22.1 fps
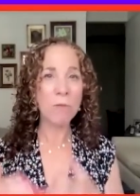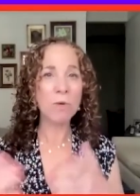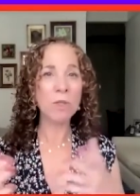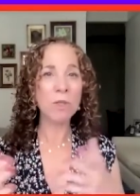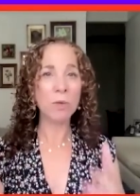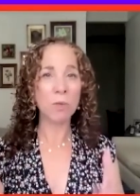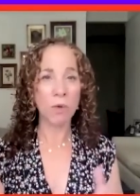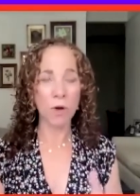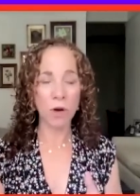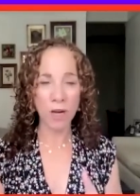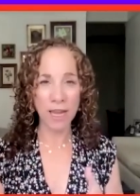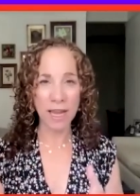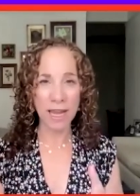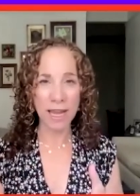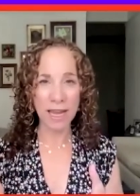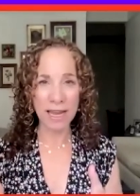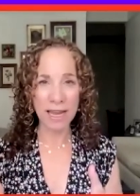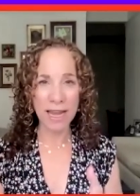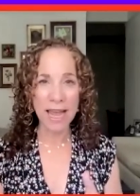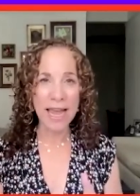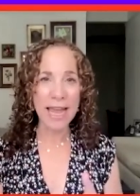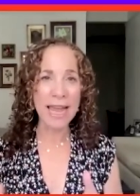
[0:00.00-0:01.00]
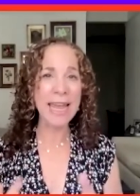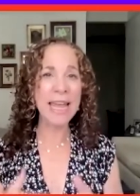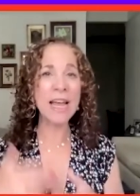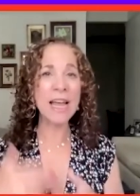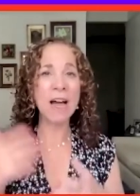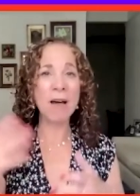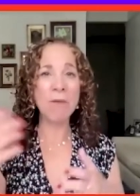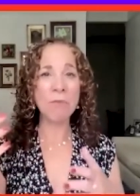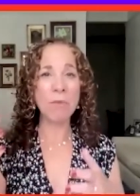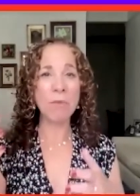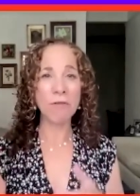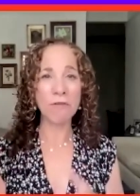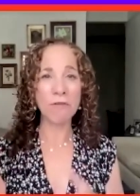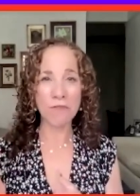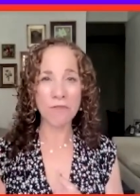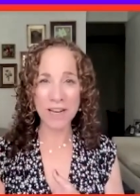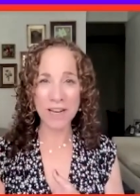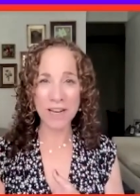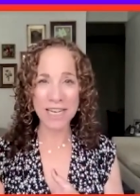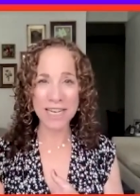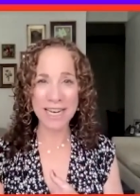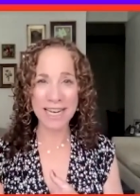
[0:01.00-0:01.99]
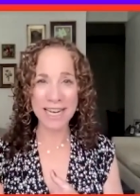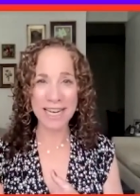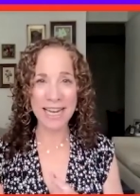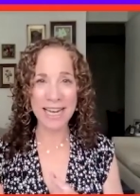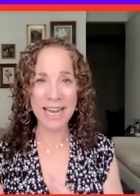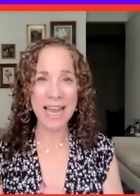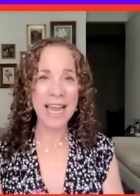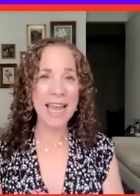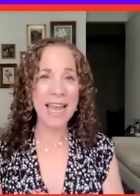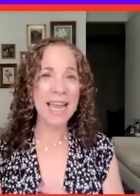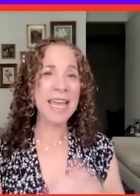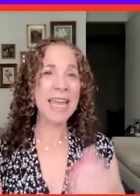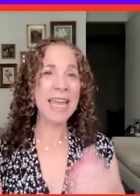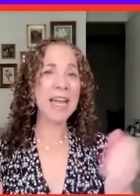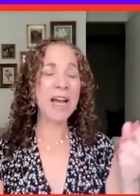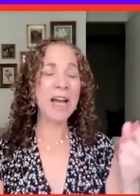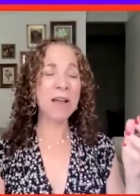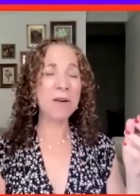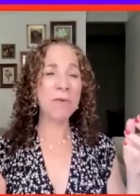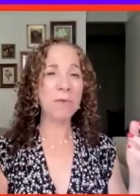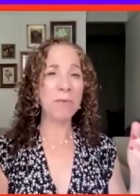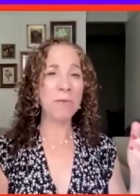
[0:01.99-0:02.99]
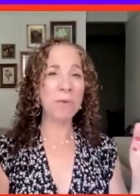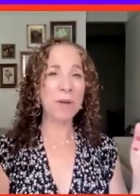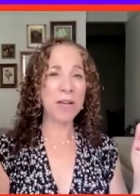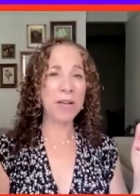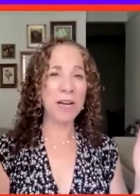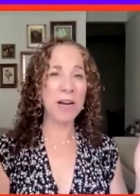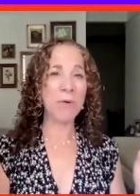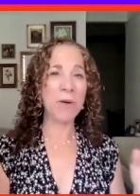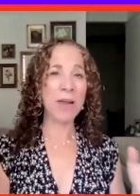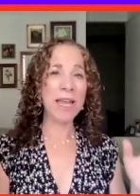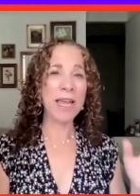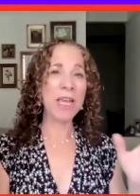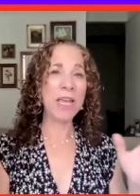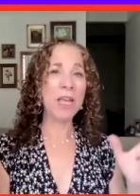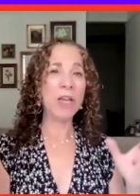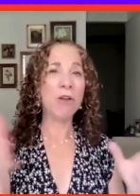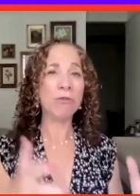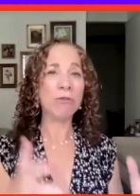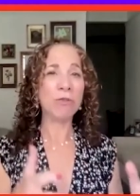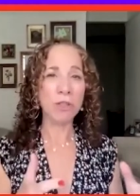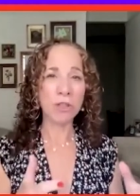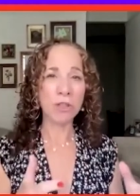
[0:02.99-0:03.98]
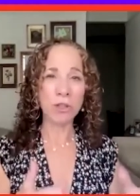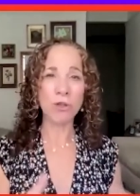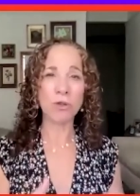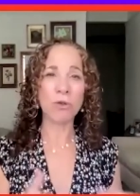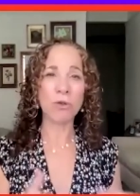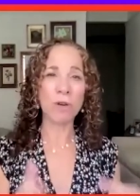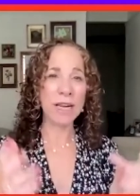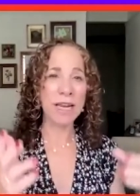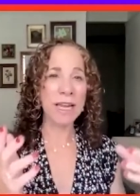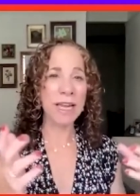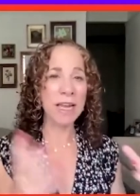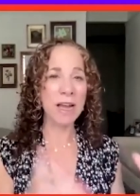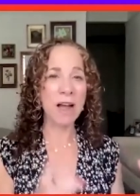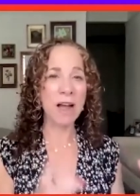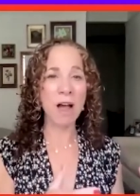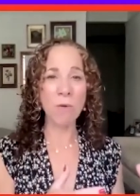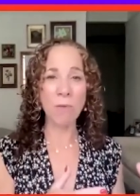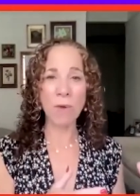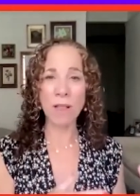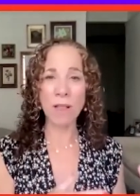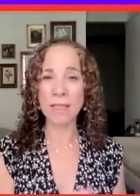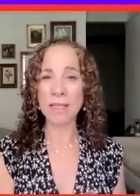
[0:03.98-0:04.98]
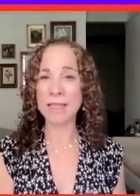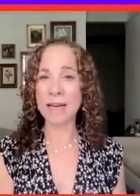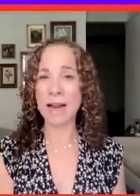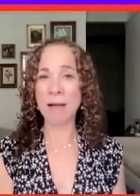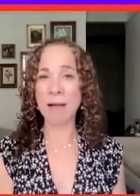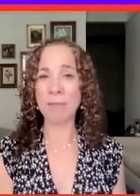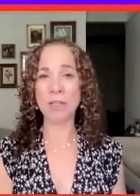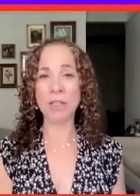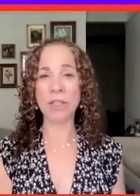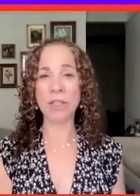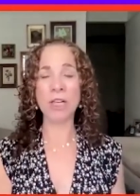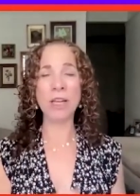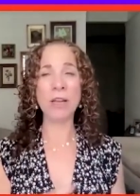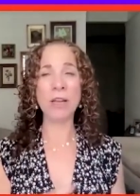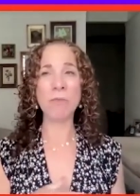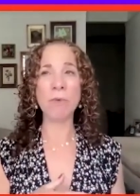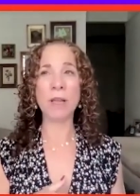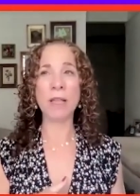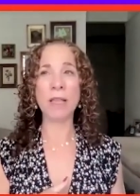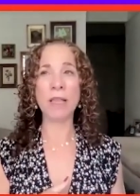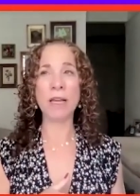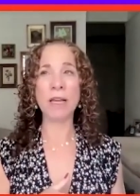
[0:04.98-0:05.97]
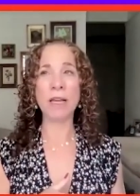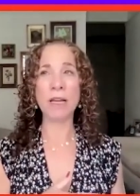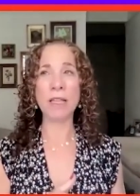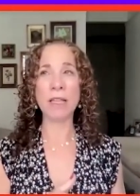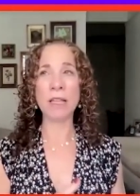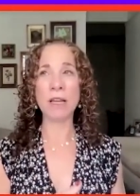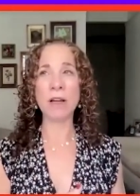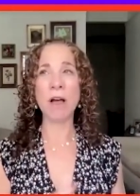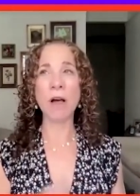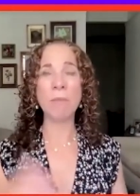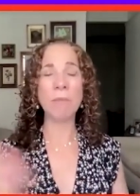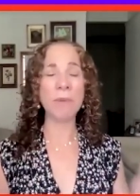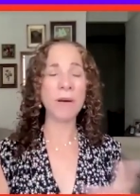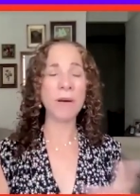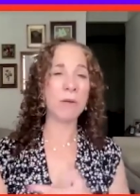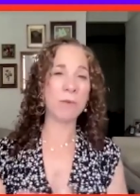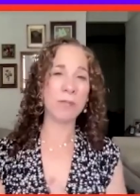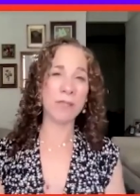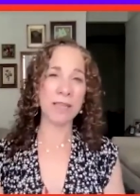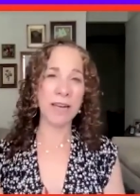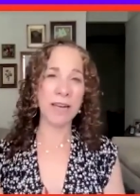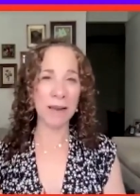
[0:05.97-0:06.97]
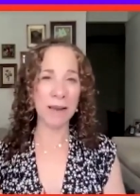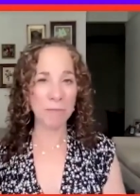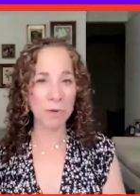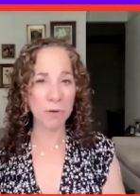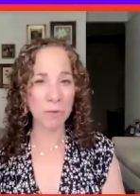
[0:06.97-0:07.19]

it was working. He got more funding. He got, you know, he used the story. He got well established. He the the company was